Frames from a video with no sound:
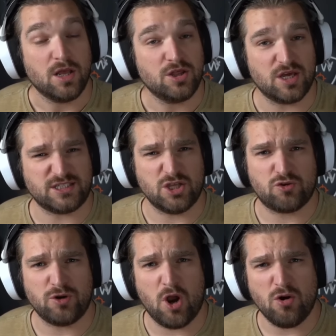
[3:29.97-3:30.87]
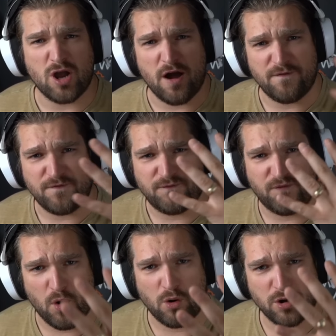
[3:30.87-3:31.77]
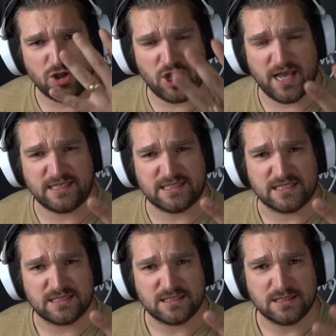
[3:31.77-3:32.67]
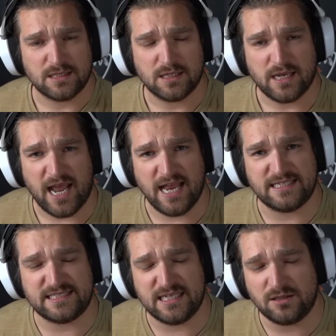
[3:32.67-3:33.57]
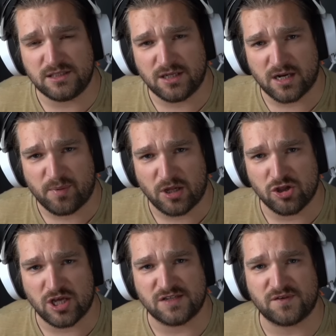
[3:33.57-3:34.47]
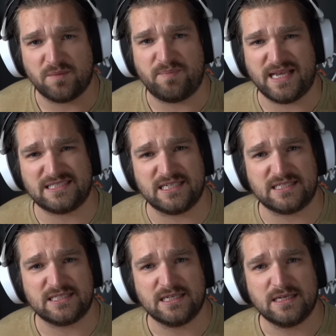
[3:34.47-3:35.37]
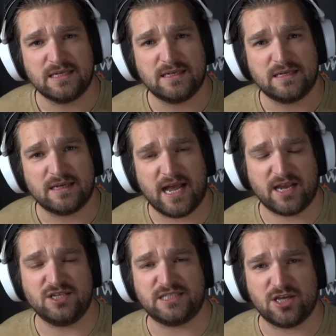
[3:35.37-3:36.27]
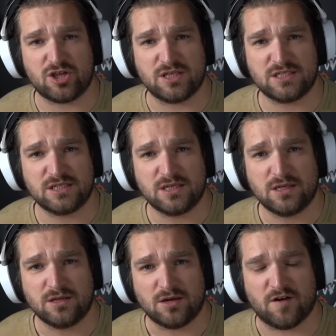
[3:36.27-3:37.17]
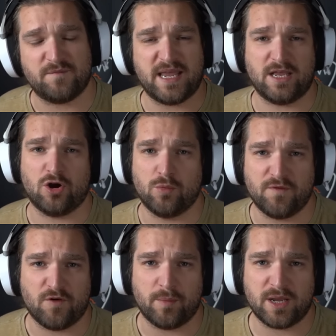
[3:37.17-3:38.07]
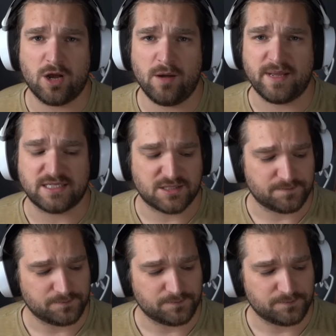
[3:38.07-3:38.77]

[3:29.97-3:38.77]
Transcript: Justin Trudeau got four chances and still did not apologize for the baseless accusations of making homophobic comments.